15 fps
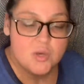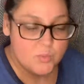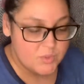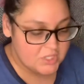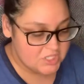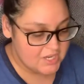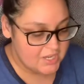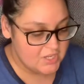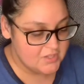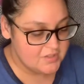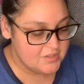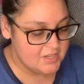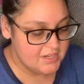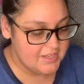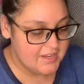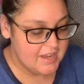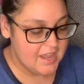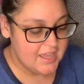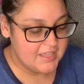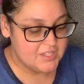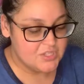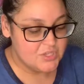which I usually
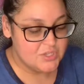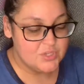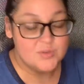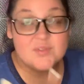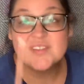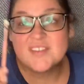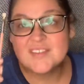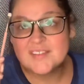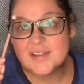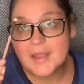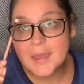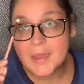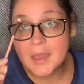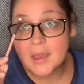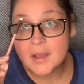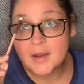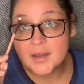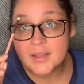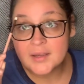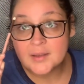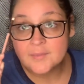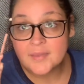like to use these to like
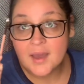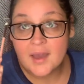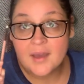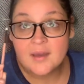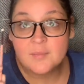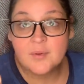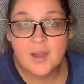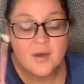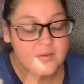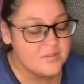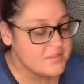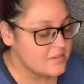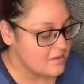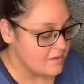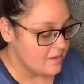clean up the eyebrows.